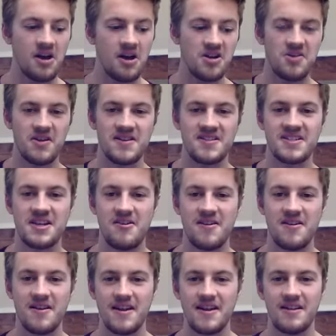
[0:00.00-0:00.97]
I don't
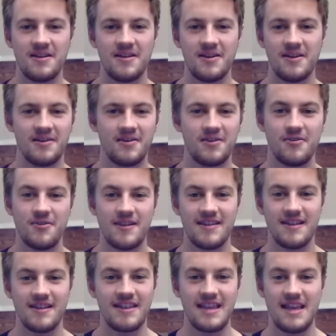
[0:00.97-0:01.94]
necessarily agree
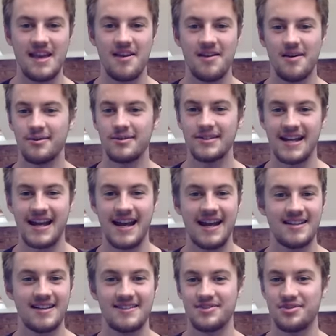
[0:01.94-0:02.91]
that they're holding
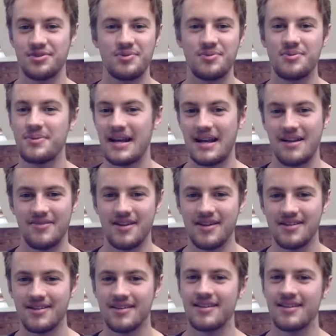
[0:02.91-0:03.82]
hands or whatever.